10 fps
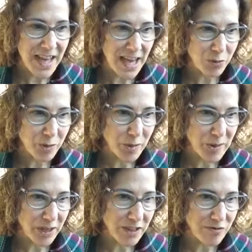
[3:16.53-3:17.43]
And we're
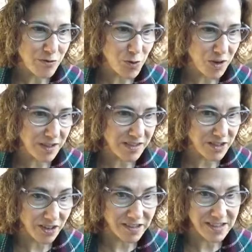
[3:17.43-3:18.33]
preparing for the
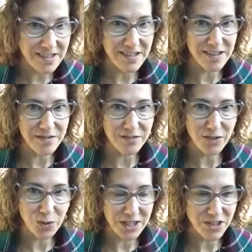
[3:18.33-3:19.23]
darkness of
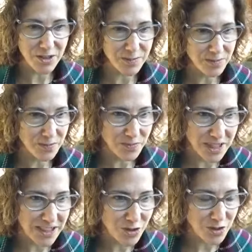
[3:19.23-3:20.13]
the winter, the
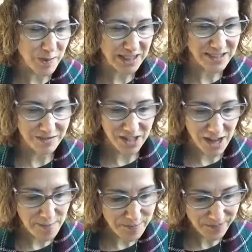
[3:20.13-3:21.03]
introspective time.